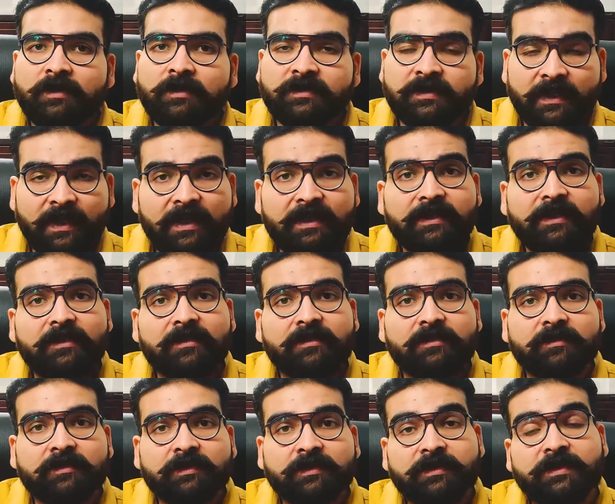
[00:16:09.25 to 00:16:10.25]

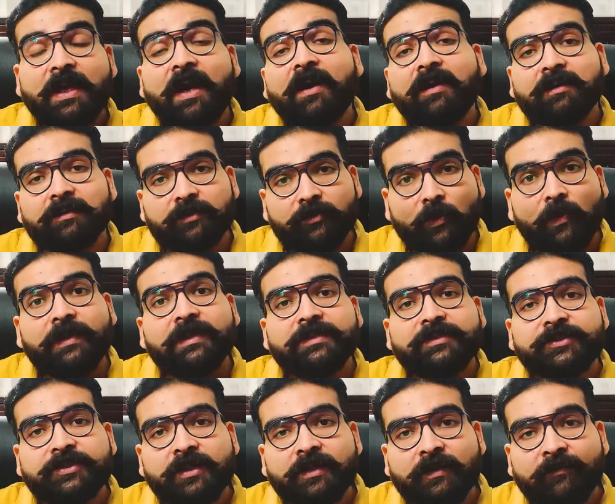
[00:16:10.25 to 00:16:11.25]
surrender, jnana,
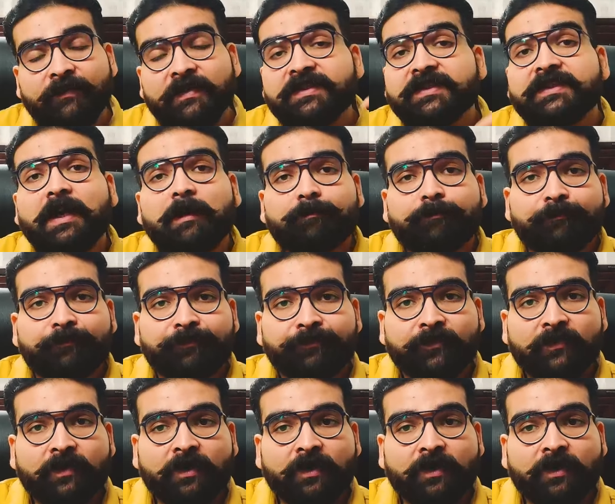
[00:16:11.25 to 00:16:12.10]
knowledge, wisdom,